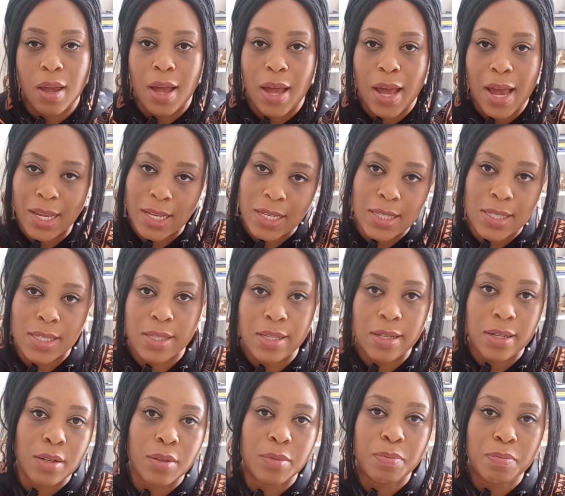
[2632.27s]
I can
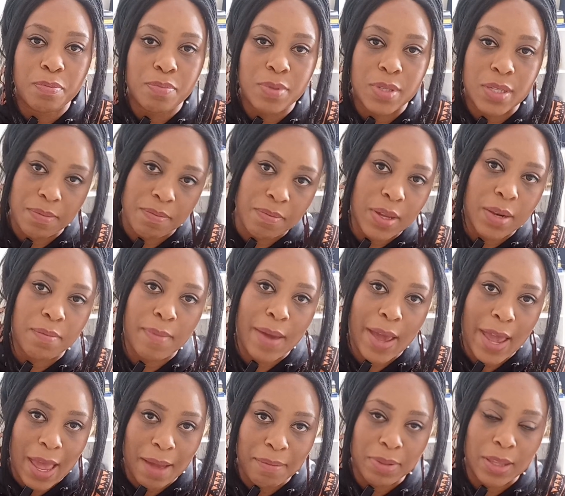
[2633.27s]
still submit my
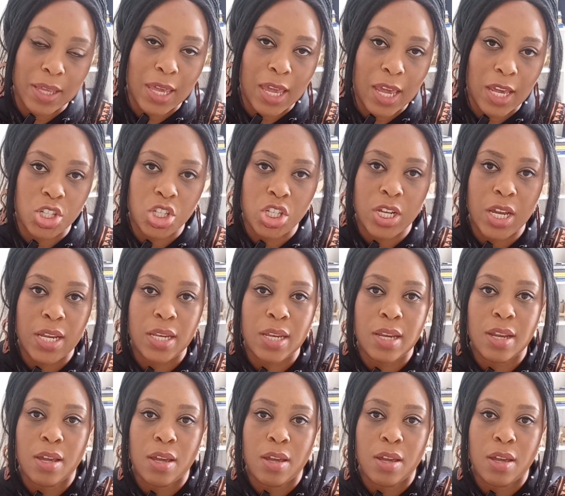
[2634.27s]
application.